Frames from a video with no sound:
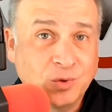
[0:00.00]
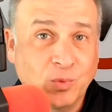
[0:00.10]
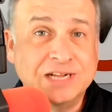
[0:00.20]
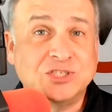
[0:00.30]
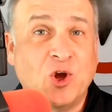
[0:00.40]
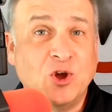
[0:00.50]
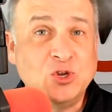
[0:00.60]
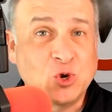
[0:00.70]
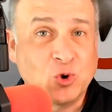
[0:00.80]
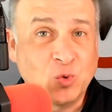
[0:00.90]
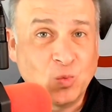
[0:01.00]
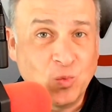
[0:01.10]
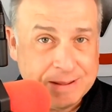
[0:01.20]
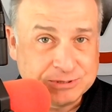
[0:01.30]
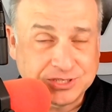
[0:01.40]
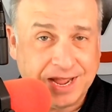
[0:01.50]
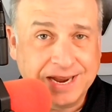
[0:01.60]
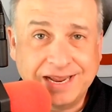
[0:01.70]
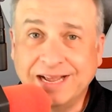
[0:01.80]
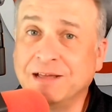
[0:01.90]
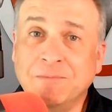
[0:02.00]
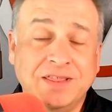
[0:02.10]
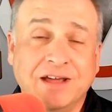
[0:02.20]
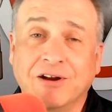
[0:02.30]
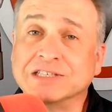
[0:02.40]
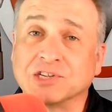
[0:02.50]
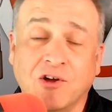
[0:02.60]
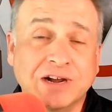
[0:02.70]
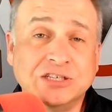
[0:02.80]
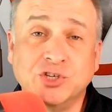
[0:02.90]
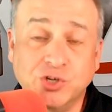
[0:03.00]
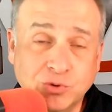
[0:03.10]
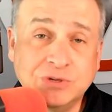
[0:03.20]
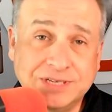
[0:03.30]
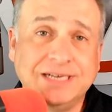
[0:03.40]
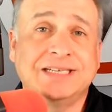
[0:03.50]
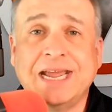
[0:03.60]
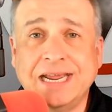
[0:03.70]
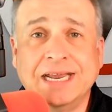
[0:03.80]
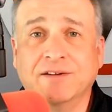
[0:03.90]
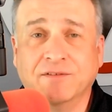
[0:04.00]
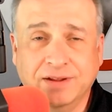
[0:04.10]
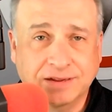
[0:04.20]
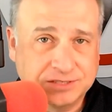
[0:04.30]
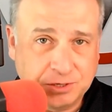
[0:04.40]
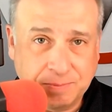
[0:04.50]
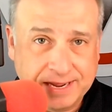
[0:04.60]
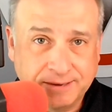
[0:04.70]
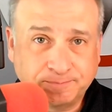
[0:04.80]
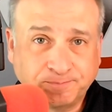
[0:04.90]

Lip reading: When it's on your website, it can be there as long as you dictate it to be.